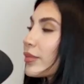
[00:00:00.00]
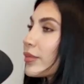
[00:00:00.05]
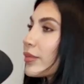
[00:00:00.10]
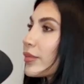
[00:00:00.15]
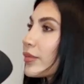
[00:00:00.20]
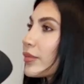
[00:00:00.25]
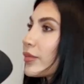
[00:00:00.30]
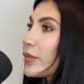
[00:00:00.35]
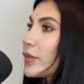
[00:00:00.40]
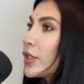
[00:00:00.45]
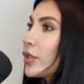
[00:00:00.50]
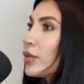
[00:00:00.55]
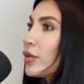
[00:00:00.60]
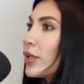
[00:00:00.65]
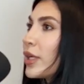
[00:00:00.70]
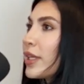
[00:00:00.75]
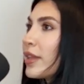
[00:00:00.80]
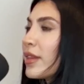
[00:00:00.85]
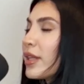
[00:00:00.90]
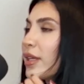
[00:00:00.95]

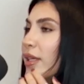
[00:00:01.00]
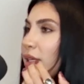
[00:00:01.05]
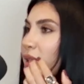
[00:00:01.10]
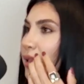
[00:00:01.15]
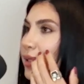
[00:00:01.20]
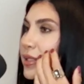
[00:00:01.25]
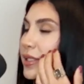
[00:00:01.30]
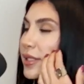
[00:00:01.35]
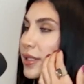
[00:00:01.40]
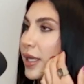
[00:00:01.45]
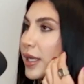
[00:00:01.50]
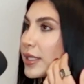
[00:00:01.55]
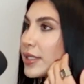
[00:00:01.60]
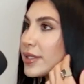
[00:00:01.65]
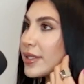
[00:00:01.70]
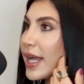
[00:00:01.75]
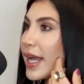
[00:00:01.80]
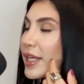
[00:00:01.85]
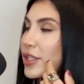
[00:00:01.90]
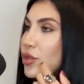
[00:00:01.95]
No, I think it's
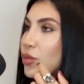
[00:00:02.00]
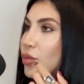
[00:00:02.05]
nice to ask.